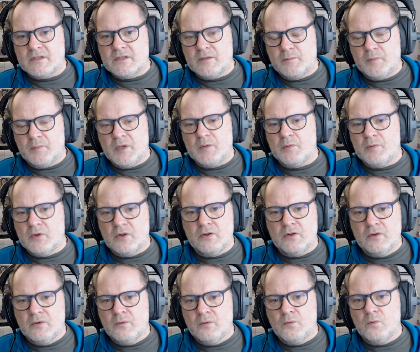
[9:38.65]
The people
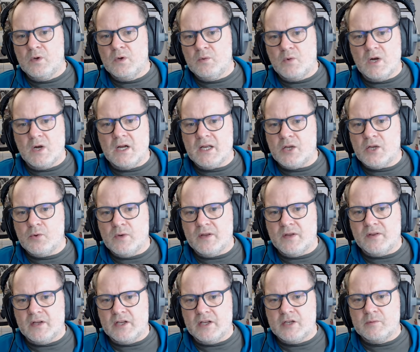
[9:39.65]
we work
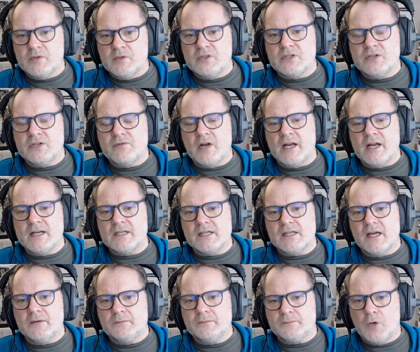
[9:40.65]
with in community
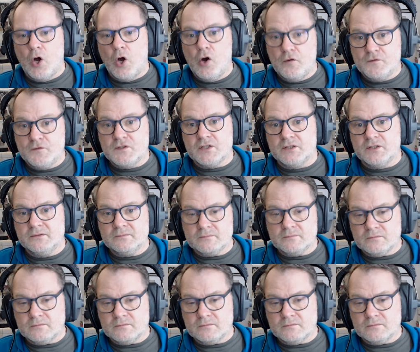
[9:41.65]
radio often